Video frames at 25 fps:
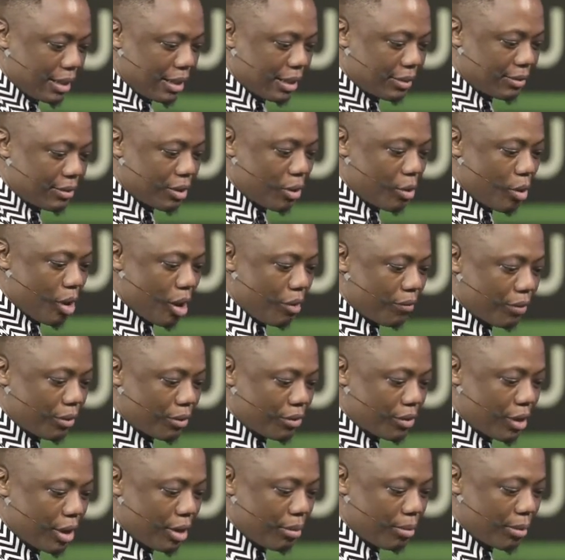Let's say we're
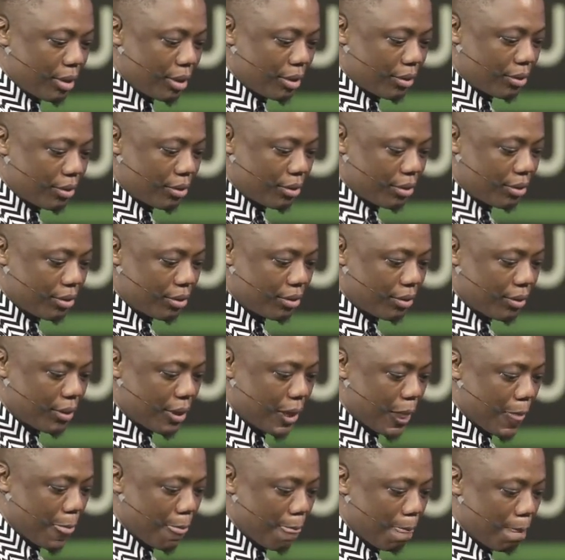Afrotainment.
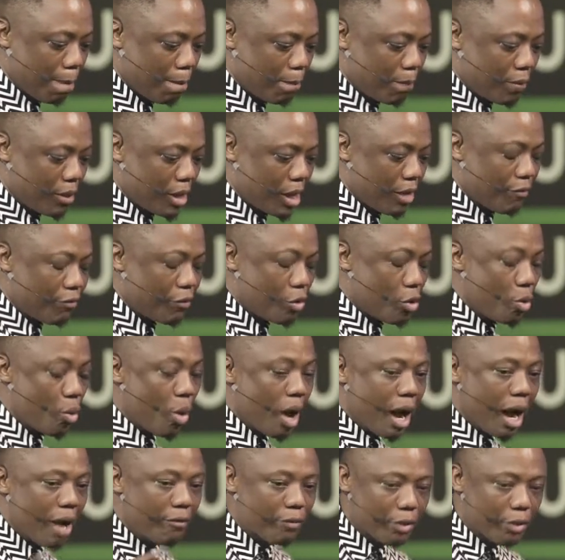If you are